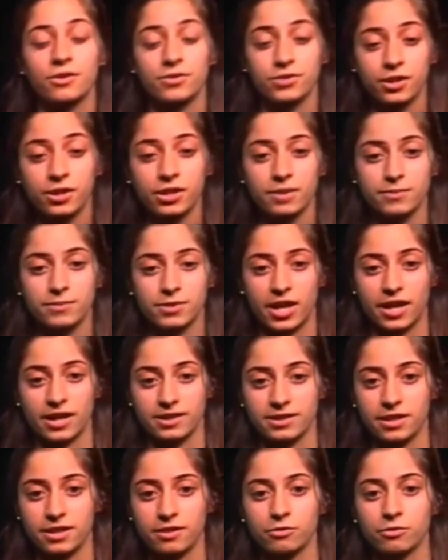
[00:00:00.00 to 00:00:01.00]
necessary
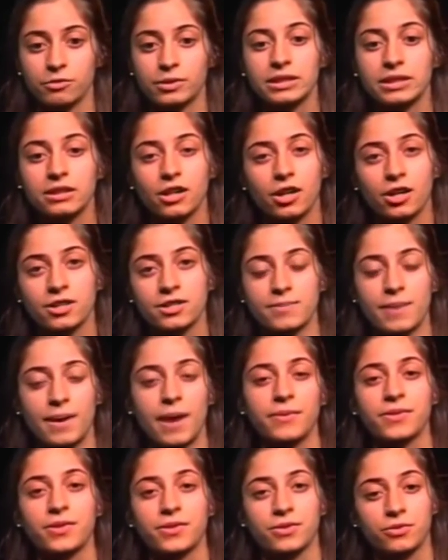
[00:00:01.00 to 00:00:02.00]
signals to
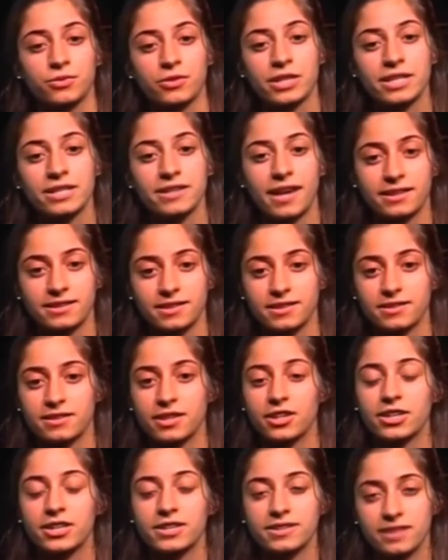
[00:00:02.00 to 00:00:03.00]
activate a T cell.
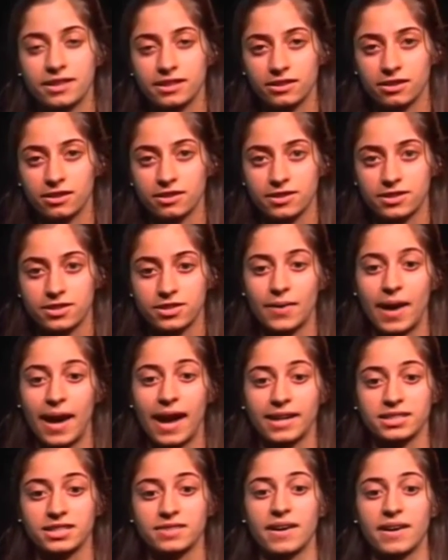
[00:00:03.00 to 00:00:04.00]
We
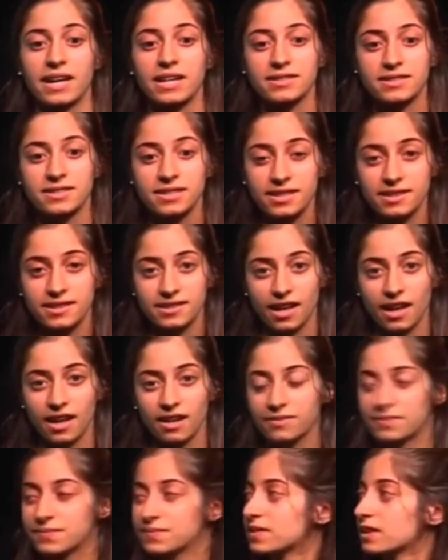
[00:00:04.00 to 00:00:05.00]
know that after
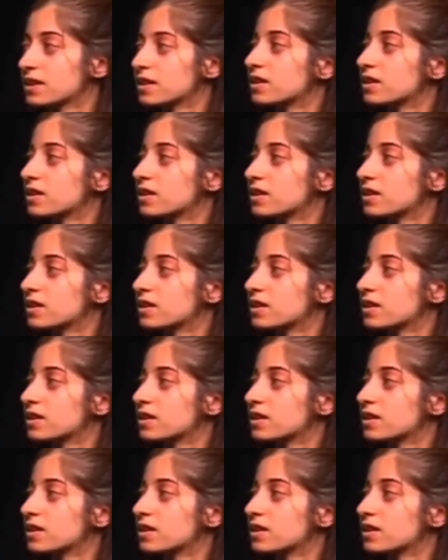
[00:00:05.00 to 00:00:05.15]
entering the